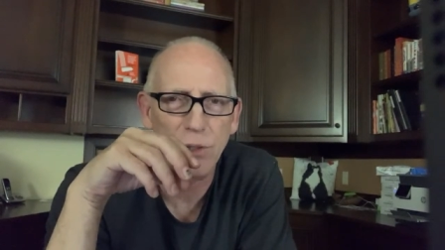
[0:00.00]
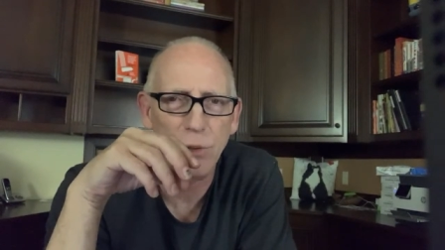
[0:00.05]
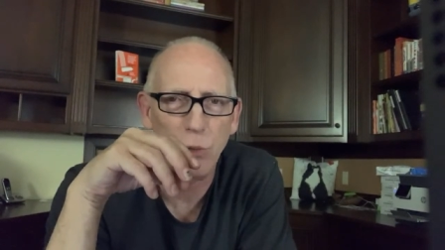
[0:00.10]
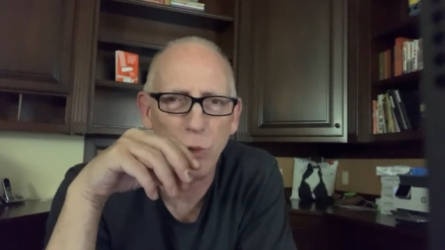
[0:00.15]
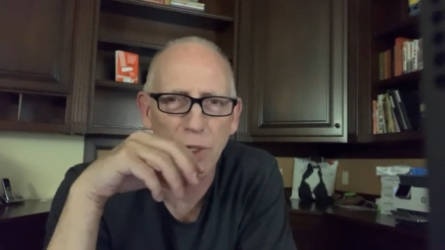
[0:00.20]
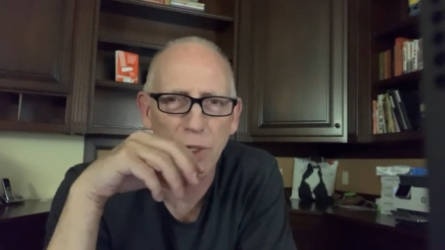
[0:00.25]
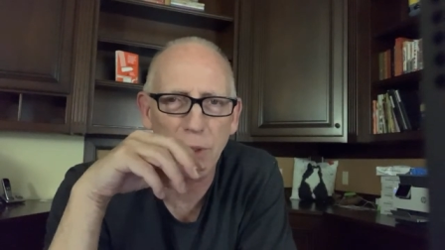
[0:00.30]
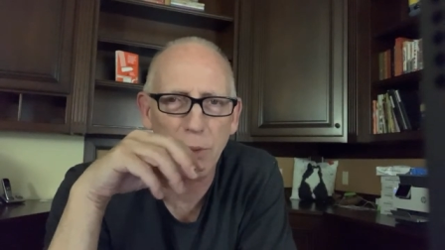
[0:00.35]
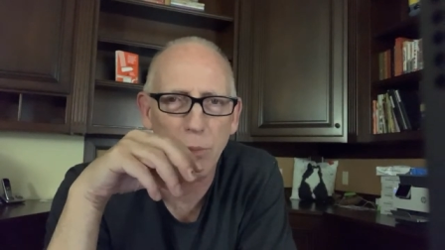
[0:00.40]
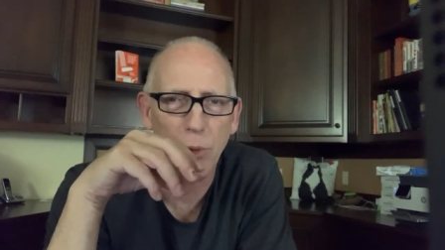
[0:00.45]

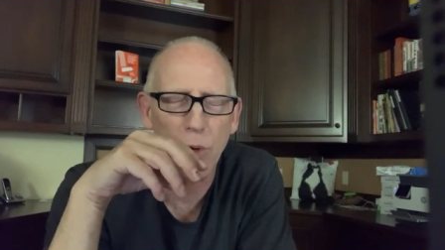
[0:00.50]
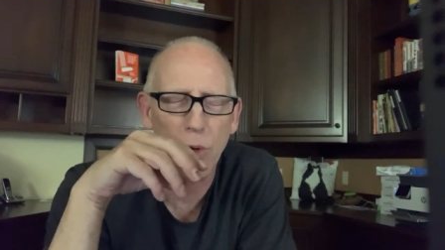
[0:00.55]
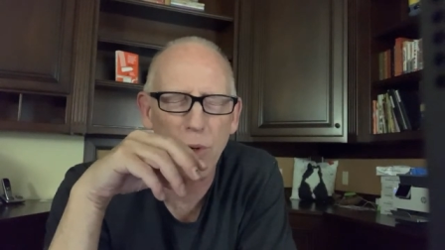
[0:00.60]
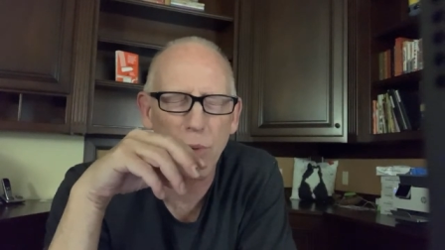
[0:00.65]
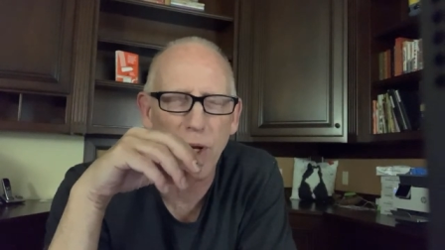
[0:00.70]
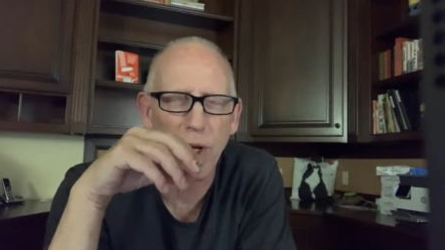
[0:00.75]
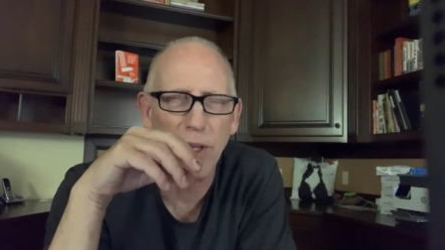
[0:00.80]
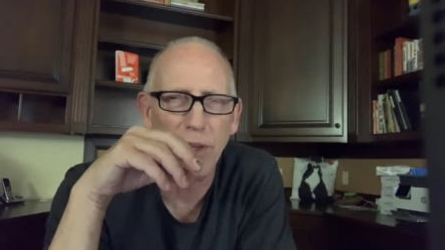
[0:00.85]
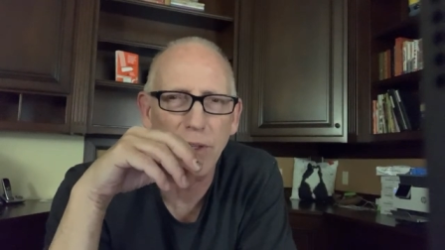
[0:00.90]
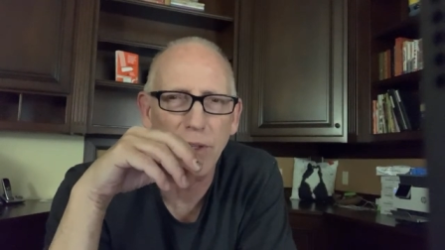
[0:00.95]
what you're born
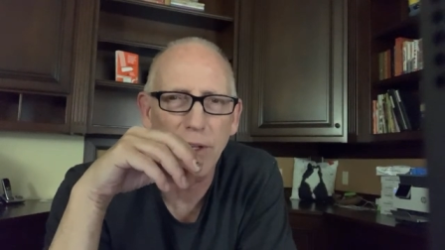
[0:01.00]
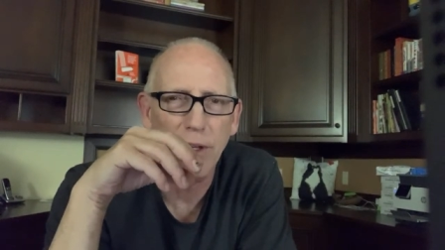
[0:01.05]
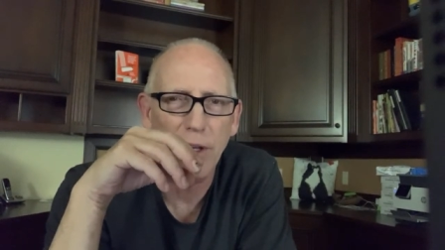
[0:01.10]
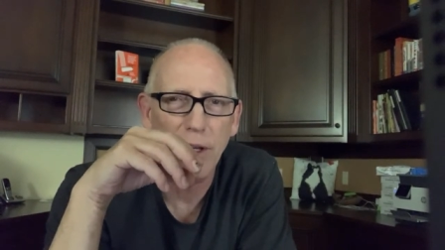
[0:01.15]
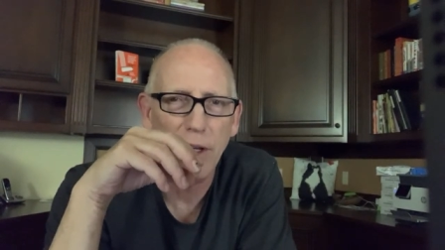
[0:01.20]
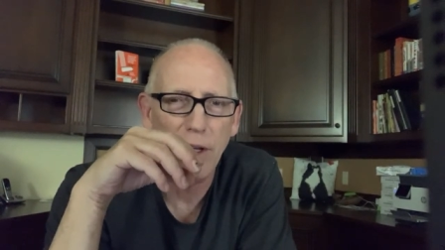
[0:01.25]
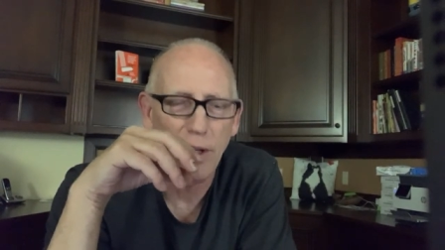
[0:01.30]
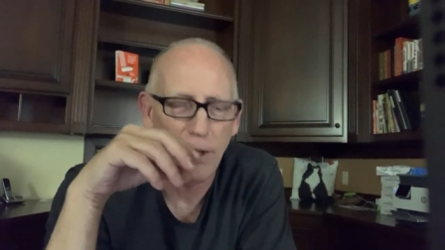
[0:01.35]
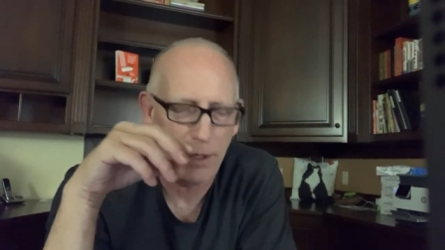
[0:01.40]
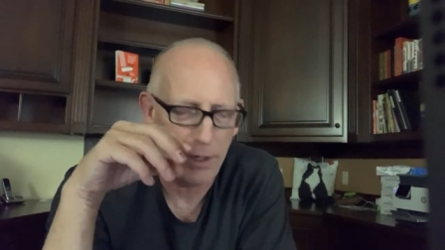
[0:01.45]
with,
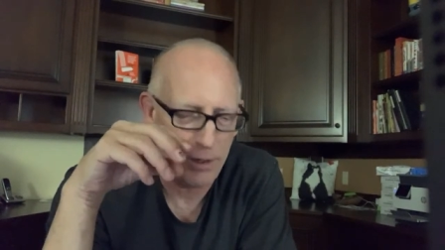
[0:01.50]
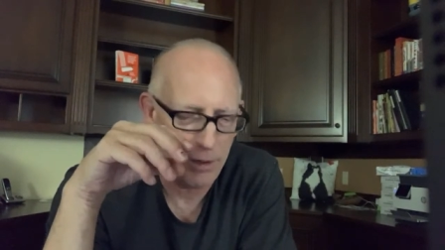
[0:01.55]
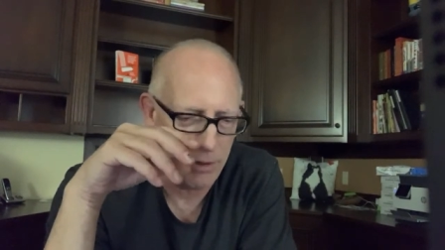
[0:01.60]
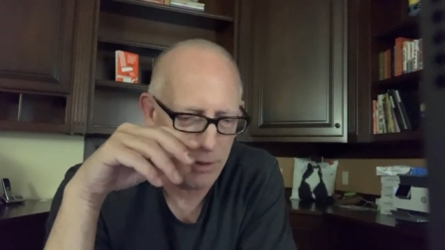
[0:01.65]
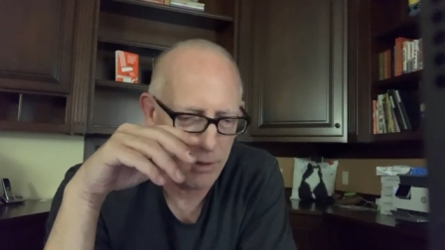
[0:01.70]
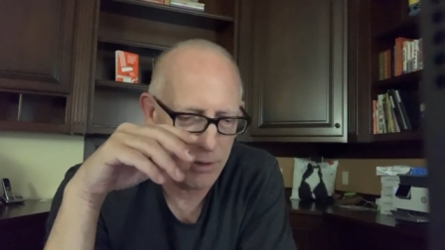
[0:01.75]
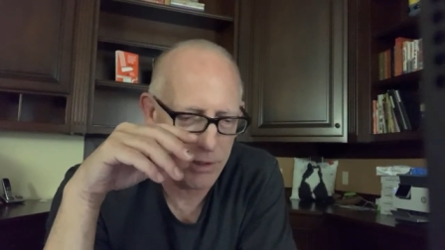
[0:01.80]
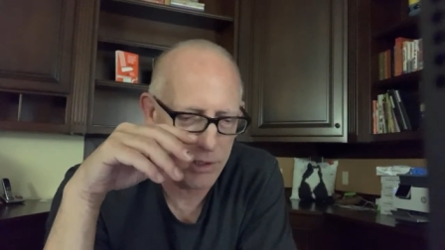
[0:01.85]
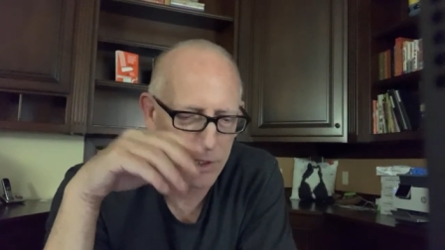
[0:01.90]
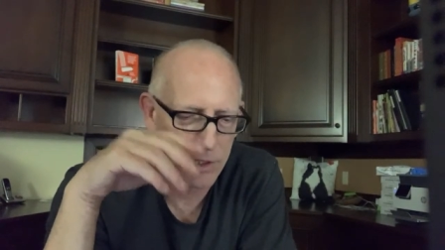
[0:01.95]

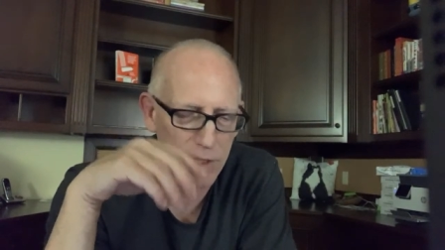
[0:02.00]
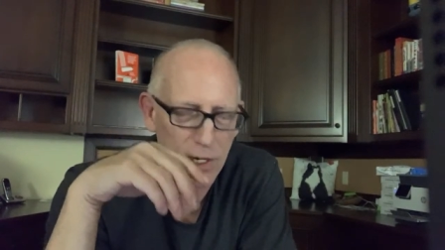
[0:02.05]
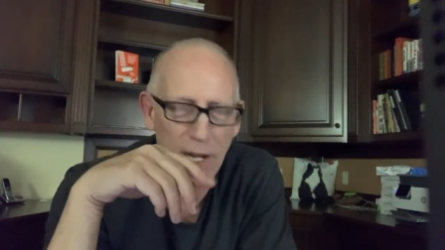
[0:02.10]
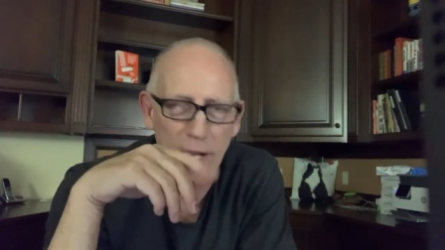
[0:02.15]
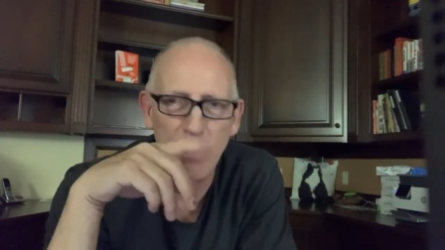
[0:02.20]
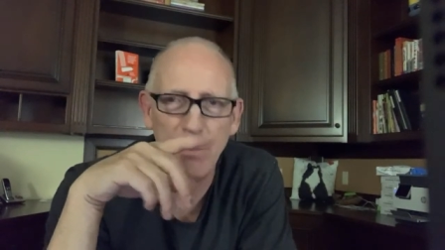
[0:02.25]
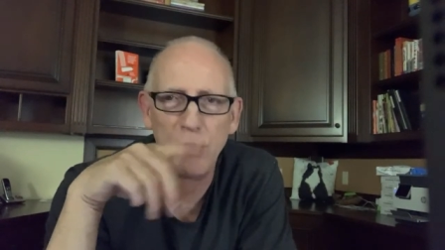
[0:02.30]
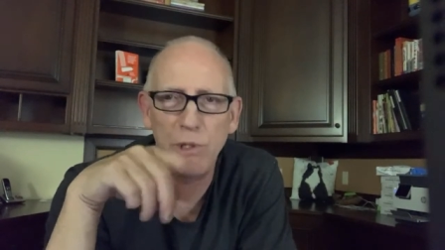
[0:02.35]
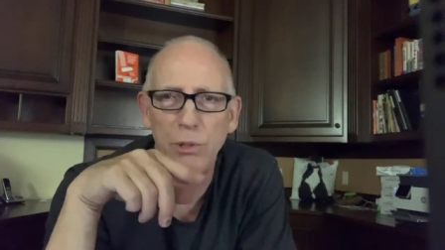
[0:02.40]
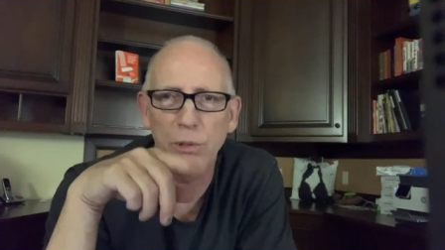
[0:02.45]

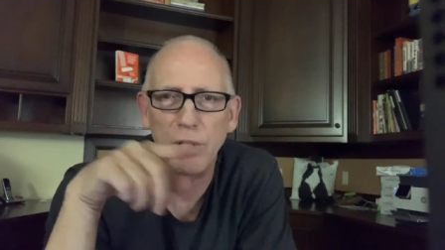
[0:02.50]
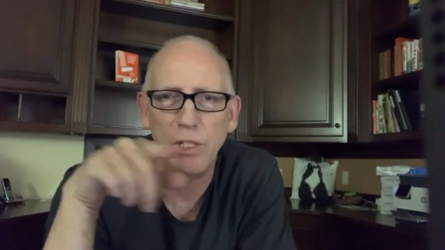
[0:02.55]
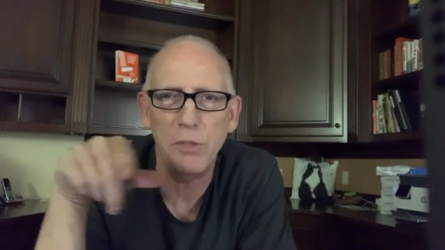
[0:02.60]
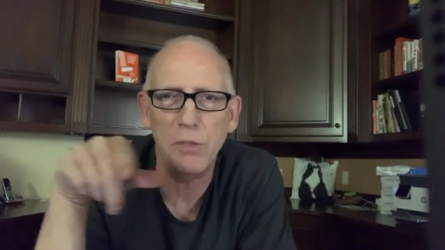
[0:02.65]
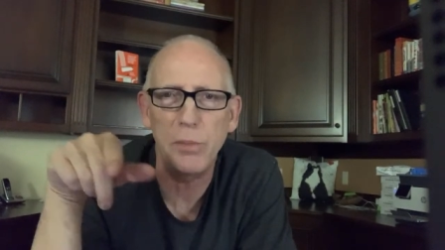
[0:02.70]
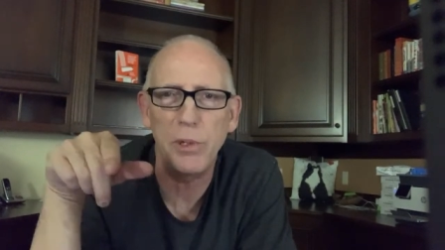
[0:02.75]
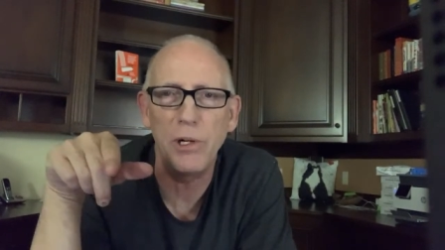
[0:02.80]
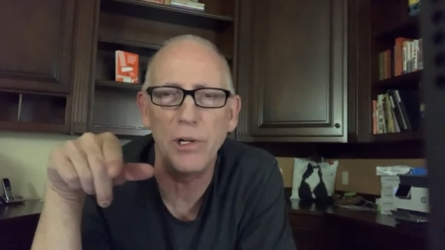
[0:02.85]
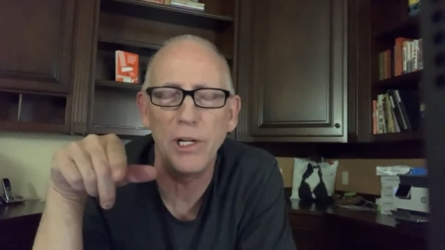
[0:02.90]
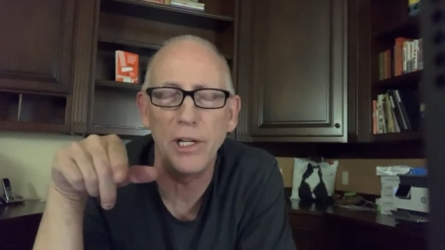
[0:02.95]
times your
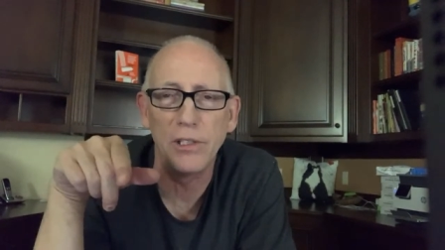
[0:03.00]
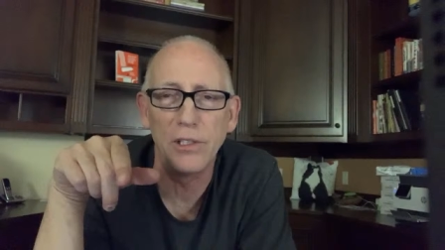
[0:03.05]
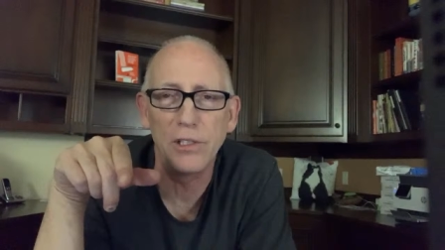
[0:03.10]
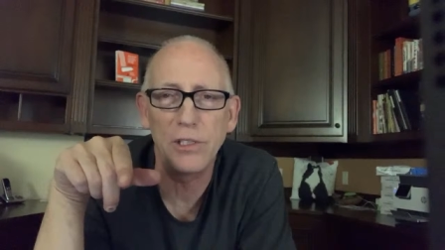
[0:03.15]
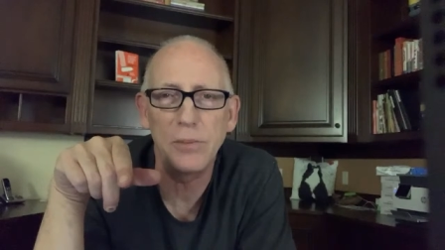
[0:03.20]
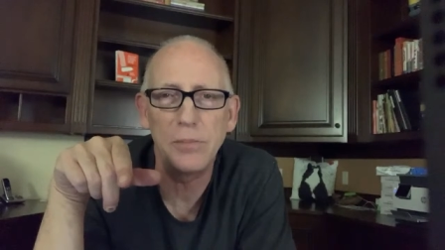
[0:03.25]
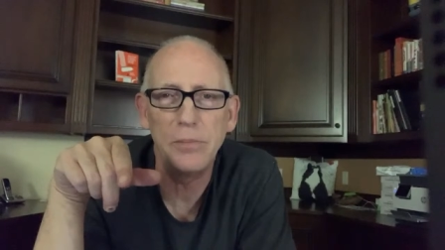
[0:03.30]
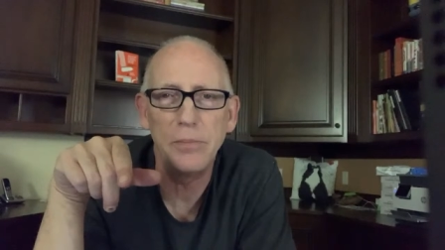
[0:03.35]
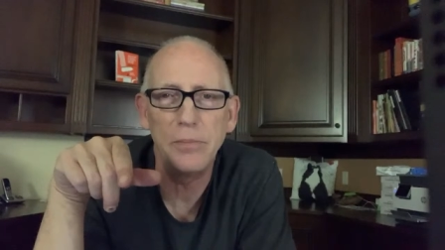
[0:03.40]
experience.